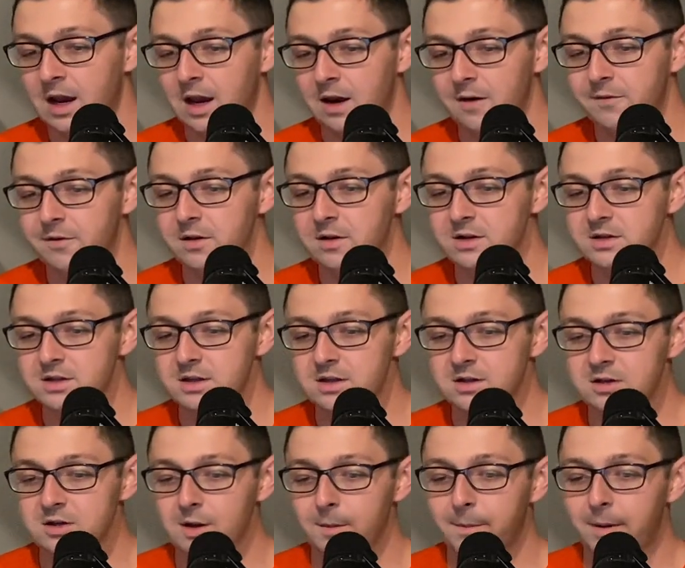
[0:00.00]
If you're
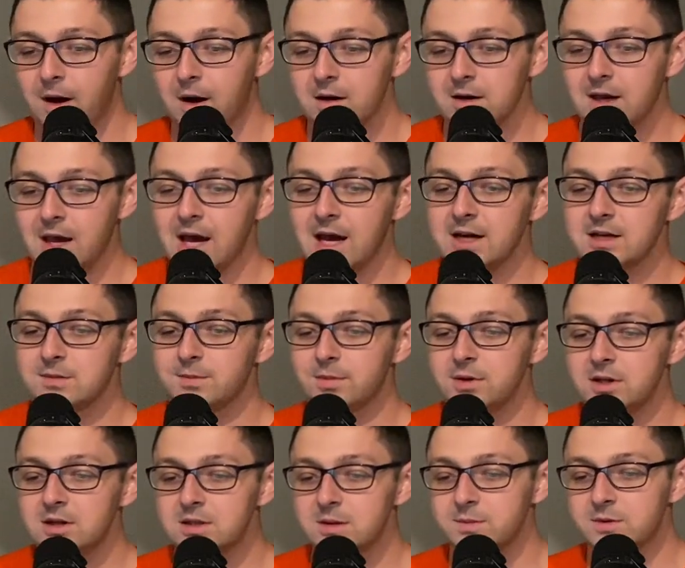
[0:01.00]
listening to the podcast,
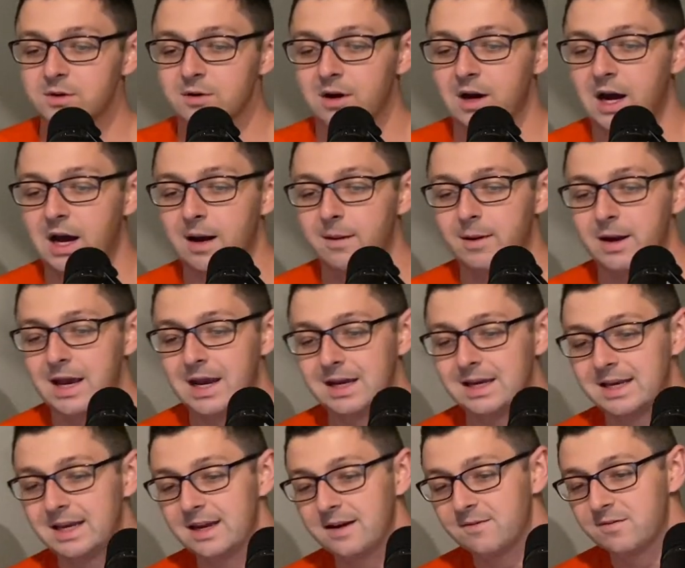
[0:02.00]
please subscribe
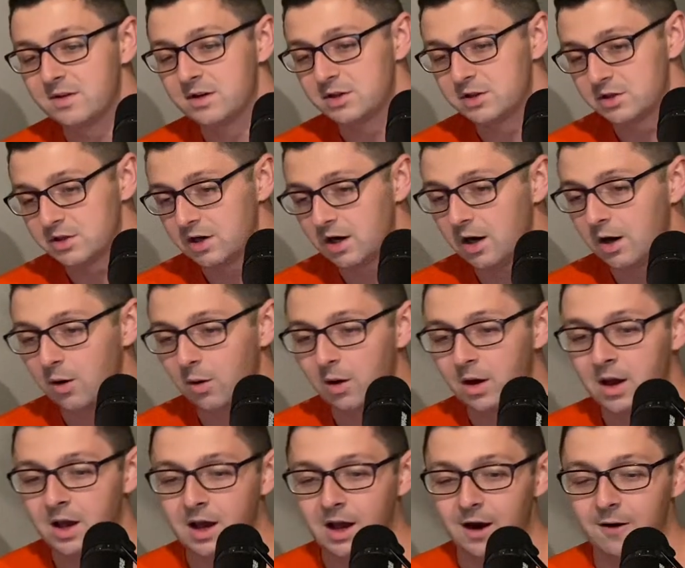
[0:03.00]
and give this show
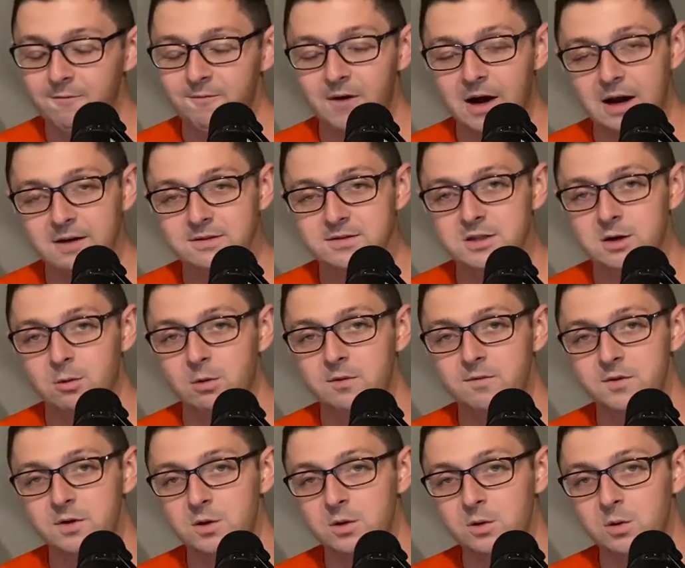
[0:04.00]
a 5-star
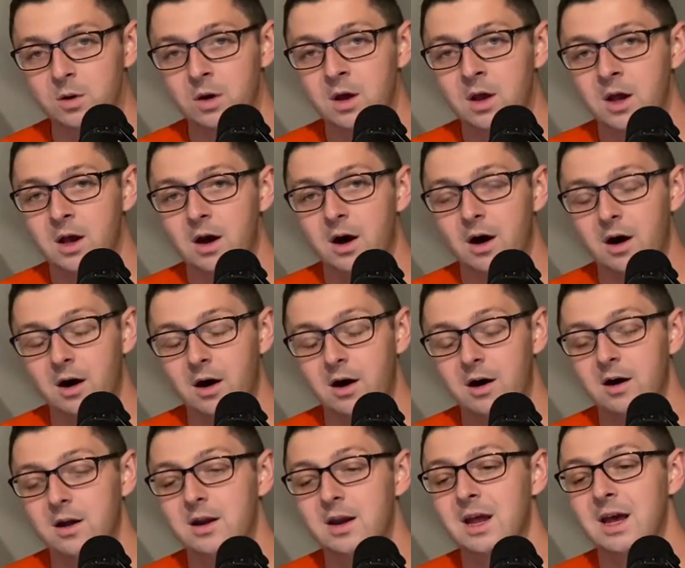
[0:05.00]
review
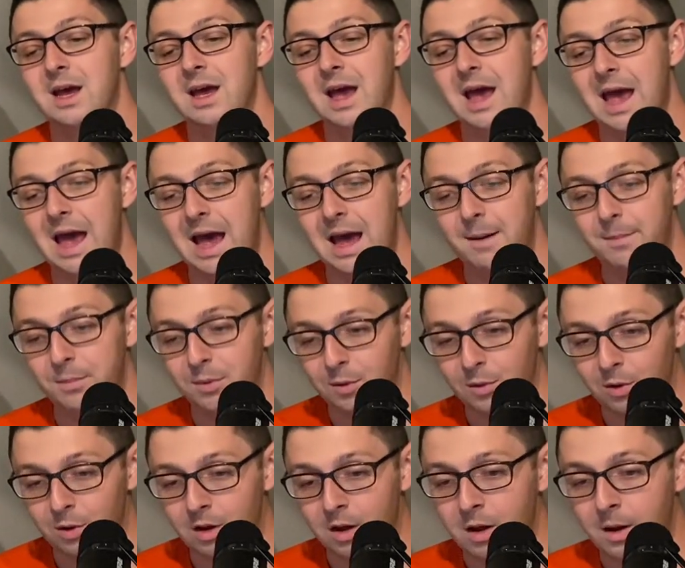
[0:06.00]
on
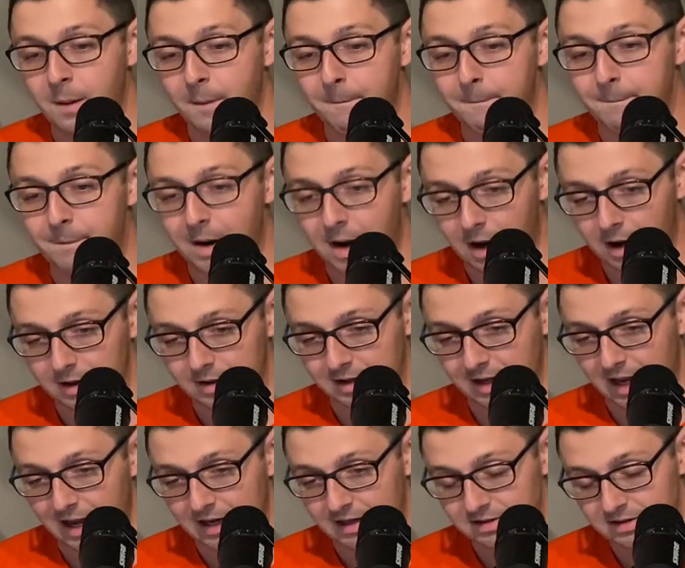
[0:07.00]
Apple
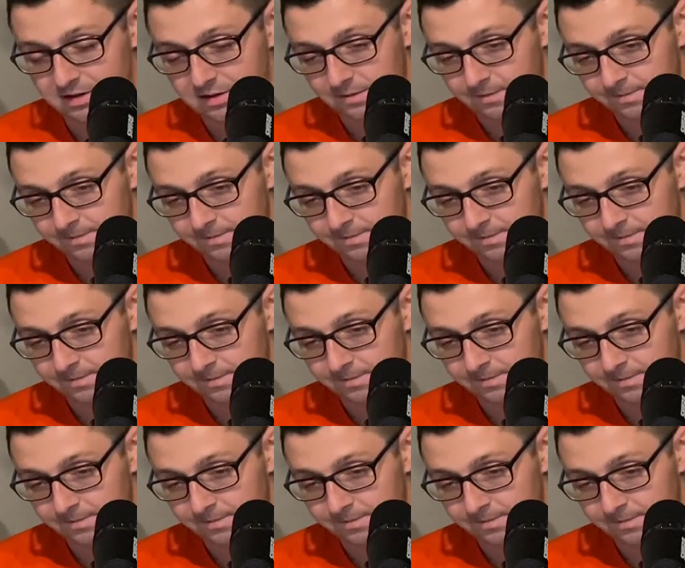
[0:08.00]
Podcasts.